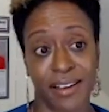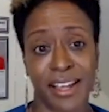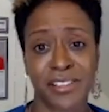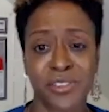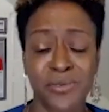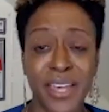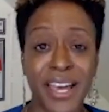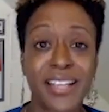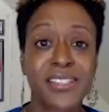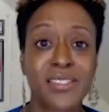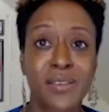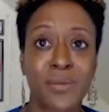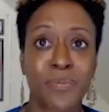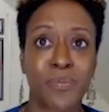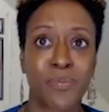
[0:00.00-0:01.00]
And so that's
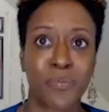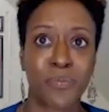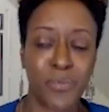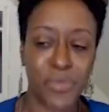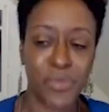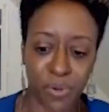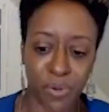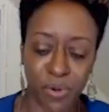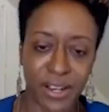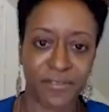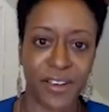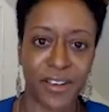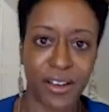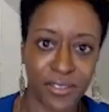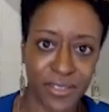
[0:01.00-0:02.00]
the point of
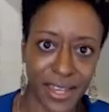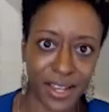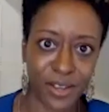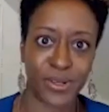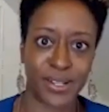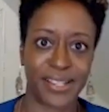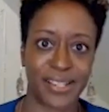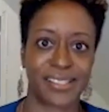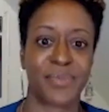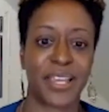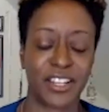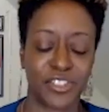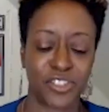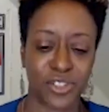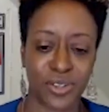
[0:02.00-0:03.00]
health equity, is
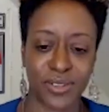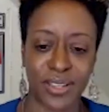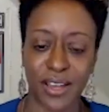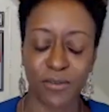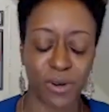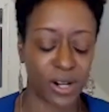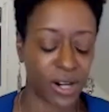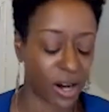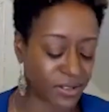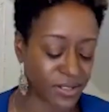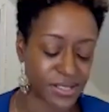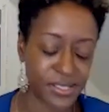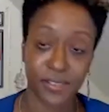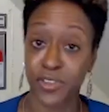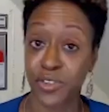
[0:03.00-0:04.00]
making sure that
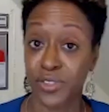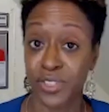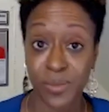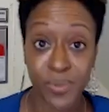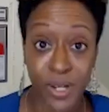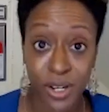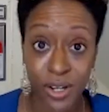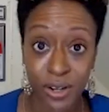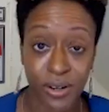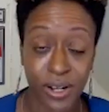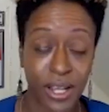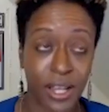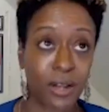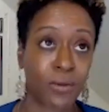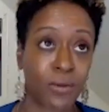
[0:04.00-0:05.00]
regardless of your zip code,
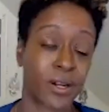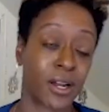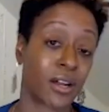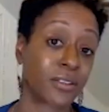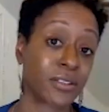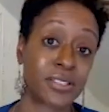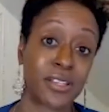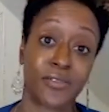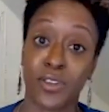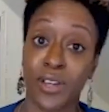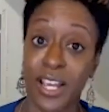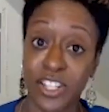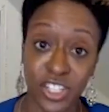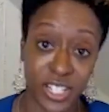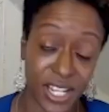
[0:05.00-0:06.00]
regardless of your
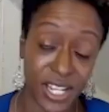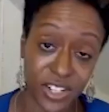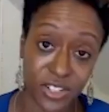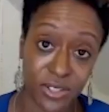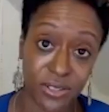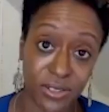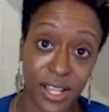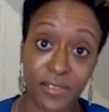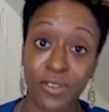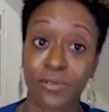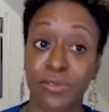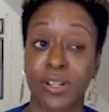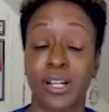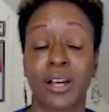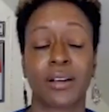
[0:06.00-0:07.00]
educational level,
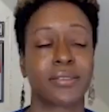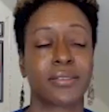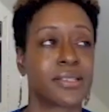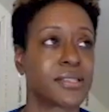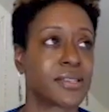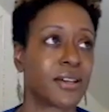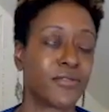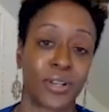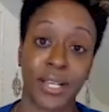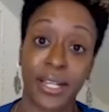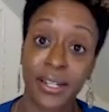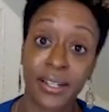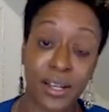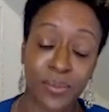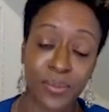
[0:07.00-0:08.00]
regardless of your
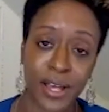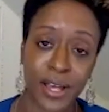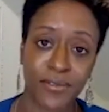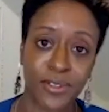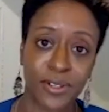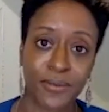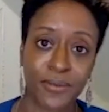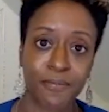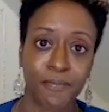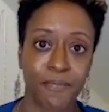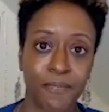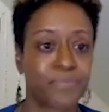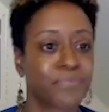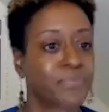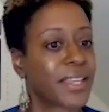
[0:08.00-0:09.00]
income level,
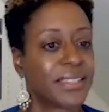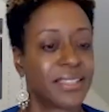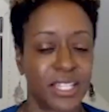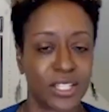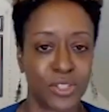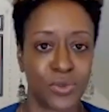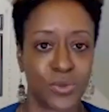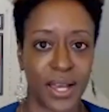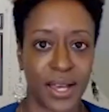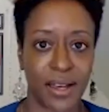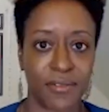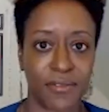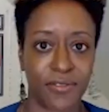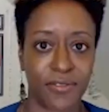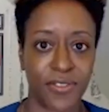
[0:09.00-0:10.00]
that you have